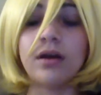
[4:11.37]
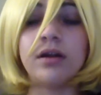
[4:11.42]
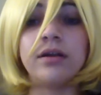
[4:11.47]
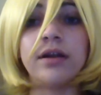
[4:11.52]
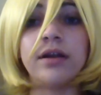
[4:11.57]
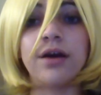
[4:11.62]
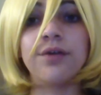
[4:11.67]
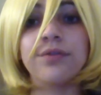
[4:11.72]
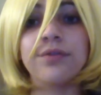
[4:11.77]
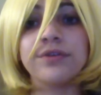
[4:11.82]

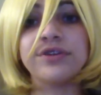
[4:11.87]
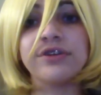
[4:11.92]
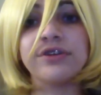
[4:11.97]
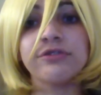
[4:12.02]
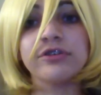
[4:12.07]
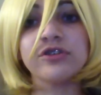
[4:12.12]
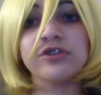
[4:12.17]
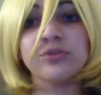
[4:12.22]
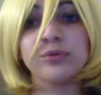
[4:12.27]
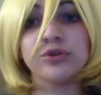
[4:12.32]
now the
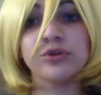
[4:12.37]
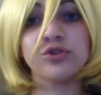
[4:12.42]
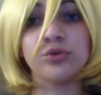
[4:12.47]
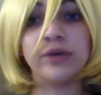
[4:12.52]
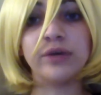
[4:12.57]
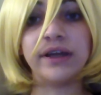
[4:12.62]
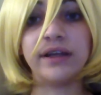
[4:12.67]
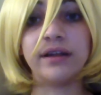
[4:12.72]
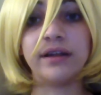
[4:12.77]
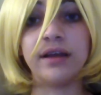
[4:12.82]
difference
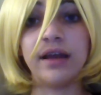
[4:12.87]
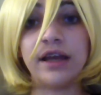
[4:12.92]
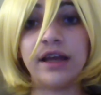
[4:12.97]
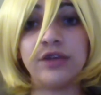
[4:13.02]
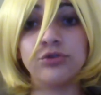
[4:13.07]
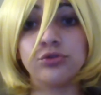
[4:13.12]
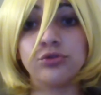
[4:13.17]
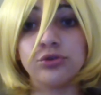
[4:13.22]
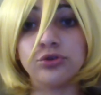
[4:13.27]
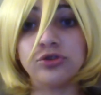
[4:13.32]
between
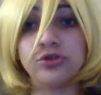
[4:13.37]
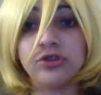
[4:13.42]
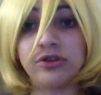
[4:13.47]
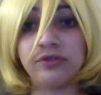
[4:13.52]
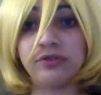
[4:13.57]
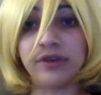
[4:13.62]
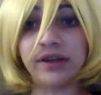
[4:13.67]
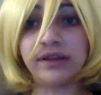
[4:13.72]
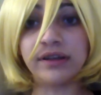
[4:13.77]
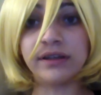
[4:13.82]

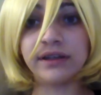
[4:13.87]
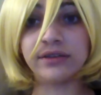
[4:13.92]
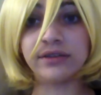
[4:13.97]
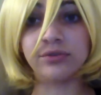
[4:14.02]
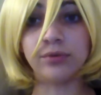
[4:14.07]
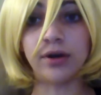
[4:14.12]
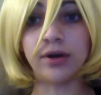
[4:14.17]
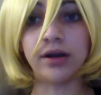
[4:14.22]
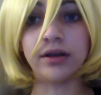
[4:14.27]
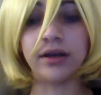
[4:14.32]
intrusive
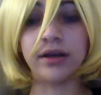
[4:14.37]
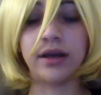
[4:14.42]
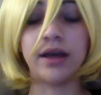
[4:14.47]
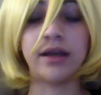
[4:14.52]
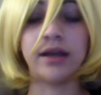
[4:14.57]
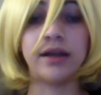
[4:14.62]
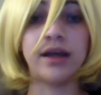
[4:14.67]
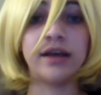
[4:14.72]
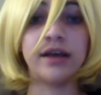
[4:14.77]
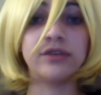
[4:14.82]
igneous rock
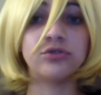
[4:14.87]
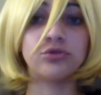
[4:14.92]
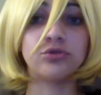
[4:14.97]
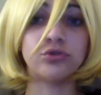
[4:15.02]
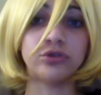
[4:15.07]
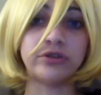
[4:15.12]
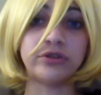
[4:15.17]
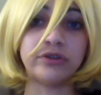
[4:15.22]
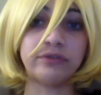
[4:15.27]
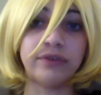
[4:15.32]
and
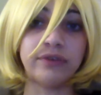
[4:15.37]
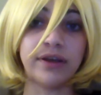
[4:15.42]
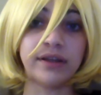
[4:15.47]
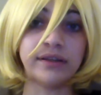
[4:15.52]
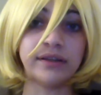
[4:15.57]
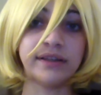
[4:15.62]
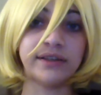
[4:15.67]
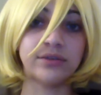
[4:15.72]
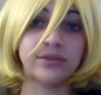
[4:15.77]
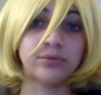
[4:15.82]
extrusive
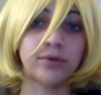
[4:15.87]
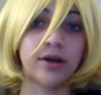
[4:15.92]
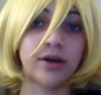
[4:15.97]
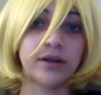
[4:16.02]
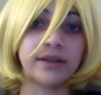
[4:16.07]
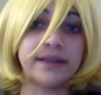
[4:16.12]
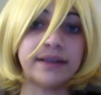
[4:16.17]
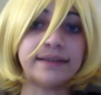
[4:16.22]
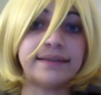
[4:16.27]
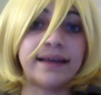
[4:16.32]
igneous rock
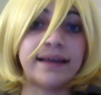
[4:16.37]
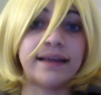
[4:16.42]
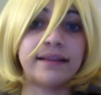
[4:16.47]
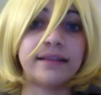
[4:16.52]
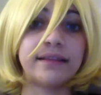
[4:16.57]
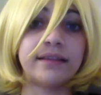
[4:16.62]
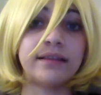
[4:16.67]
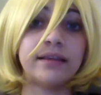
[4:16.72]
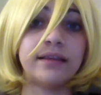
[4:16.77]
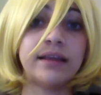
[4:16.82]
is that
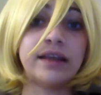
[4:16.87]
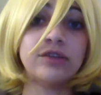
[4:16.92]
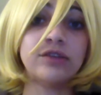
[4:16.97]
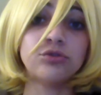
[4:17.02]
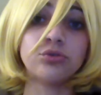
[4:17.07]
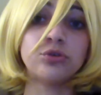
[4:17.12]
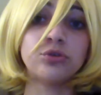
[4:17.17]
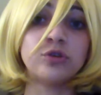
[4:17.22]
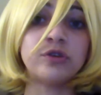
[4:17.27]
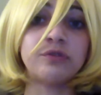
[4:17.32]

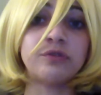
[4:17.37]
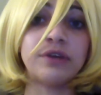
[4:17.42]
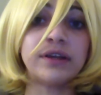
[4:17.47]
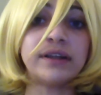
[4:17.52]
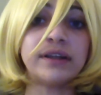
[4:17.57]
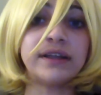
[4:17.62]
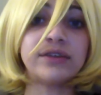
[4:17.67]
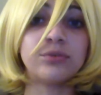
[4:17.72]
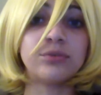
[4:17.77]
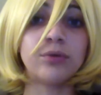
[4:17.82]
intrusive
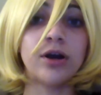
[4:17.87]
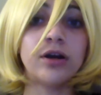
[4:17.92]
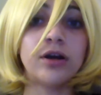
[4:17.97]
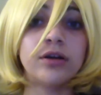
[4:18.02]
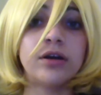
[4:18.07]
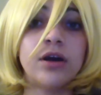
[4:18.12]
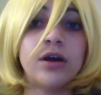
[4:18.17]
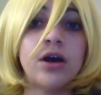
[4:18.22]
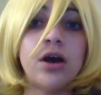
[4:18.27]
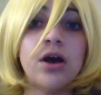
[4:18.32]
igneous rock
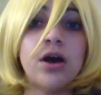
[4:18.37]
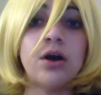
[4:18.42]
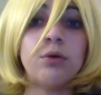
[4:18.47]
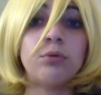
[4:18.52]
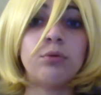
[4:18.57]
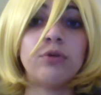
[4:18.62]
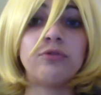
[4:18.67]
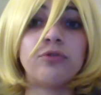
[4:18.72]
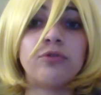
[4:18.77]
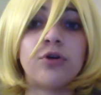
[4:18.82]

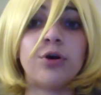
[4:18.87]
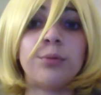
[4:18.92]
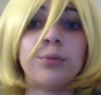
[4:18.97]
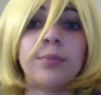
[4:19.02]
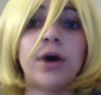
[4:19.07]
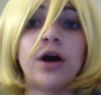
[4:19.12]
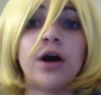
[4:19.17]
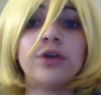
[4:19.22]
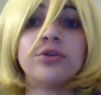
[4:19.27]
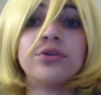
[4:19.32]
will form
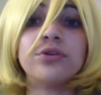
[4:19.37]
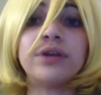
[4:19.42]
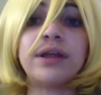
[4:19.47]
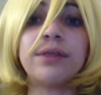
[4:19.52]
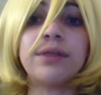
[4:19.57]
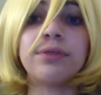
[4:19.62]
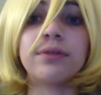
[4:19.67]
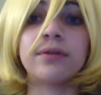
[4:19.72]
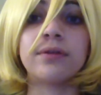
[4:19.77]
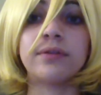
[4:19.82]

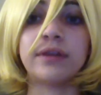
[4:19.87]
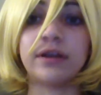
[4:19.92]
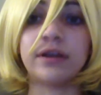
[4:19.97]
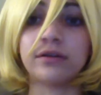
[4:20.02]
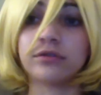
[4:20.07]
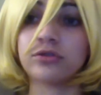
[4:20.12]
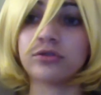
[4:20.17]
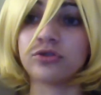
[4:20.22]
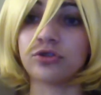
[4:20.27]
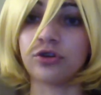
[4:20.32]
underneath the
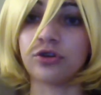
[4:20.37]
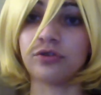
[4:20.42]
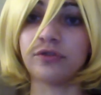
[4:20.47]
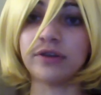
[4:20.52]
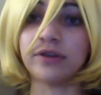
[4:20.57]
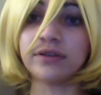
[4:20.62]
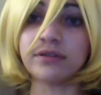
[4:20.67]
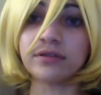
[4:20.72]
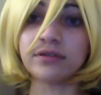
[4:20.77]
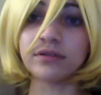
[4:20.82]
Earth's
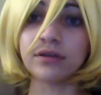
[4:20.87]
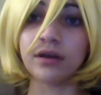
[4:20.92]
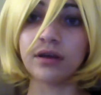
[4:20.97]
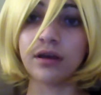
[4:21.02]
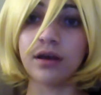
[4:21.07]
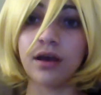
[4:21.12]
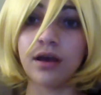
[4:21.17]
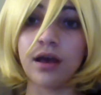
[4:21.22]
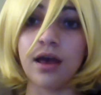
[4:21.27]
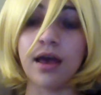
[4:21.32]
surface.
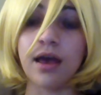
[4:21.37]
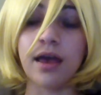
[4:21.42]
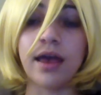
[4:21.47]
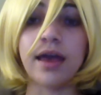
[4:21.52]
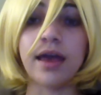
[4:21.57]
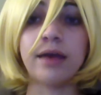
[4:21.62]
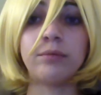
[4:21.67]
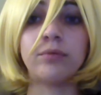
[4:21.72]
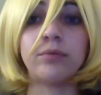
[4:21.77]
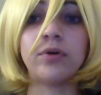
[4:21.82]

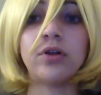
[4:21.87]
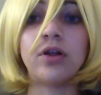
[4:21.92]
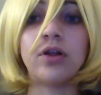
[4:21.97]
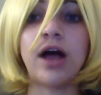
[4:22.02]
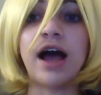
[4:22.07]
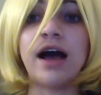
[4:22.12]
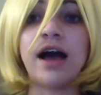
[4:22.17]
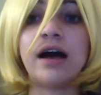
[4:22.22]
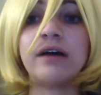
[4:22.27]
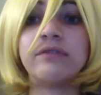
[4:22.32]
It will
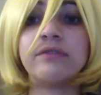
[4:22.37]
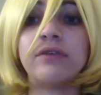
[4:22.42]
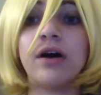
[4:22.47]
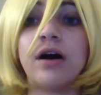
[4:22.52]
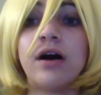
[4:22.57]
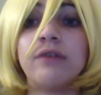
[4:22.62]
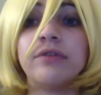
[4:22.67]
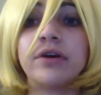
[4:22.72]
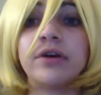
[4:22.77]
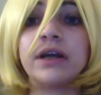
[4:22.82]
have
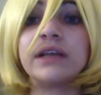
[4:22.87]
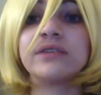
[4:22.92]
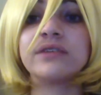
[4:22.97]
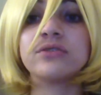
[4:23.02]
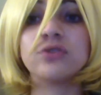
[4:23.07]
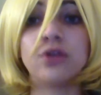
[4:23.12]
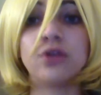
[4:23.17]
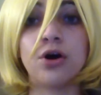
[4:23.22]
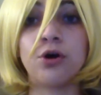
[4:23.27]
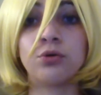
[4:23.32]
a very
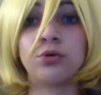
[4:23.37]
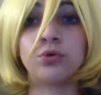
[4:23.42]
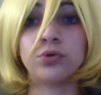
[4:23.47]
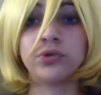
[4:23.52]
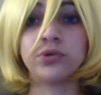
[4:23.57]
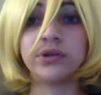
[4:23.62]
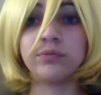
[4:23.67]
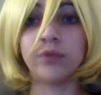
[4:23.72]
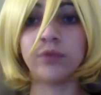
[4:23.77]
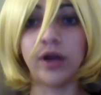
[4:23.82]
slow
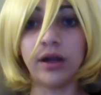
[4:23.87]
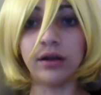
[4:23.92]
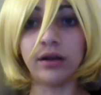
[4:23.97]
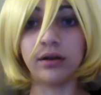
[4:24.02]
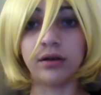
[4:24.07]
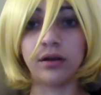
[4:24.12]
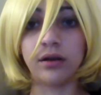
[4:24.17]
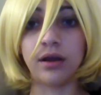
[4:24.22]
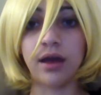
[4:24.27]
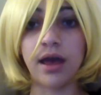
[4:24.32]
cooling rate
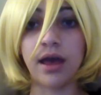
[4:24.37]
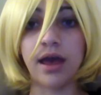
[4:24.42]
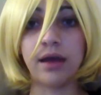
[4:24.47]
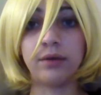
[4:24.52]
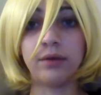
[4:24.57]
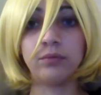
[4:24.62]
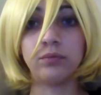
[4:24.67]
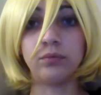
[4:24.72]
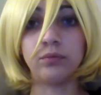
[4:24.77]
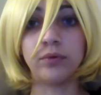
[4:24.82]

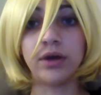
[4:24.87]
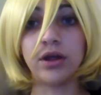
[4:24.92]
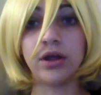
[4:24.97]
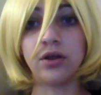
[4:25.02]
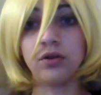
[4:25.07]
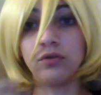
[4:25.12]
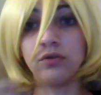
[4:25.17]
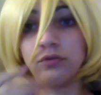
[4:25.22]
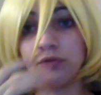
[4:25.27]
and will